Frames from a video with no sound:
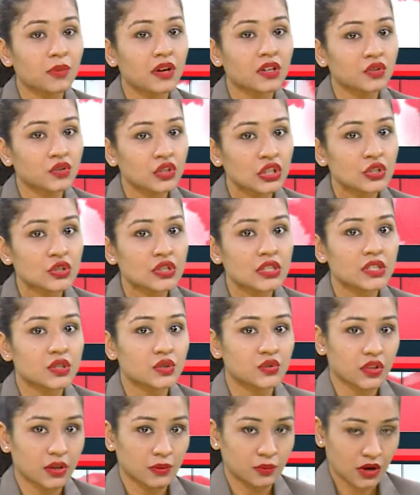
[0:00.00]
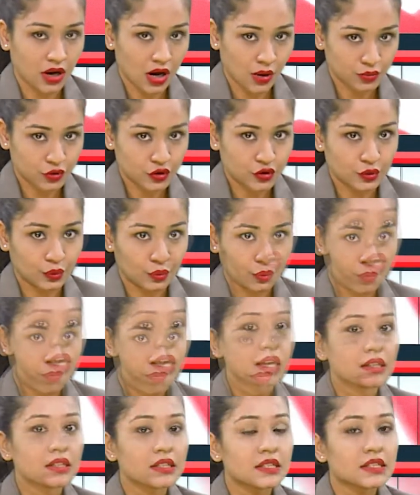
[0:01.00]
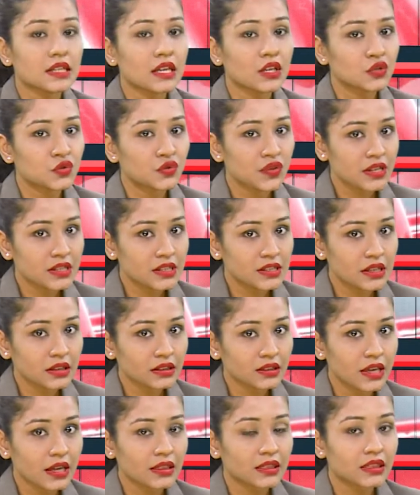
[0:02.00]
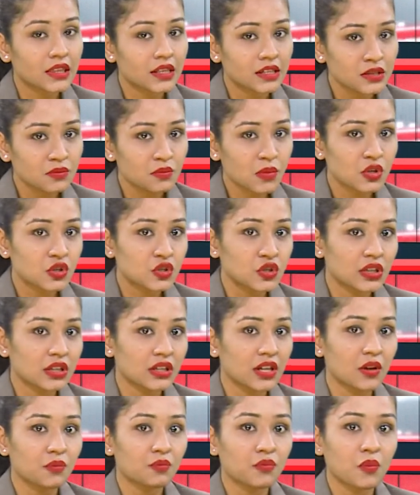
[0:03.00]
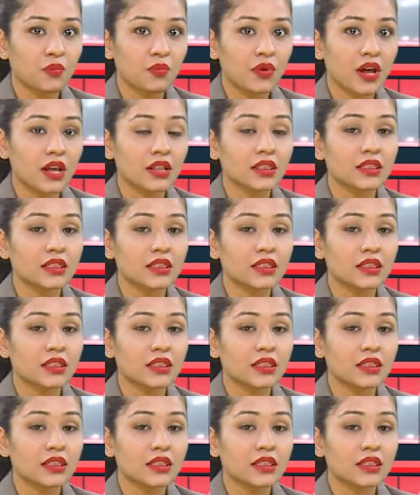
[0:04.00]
Patriji's dream come true. It is interesting that this machine can prepare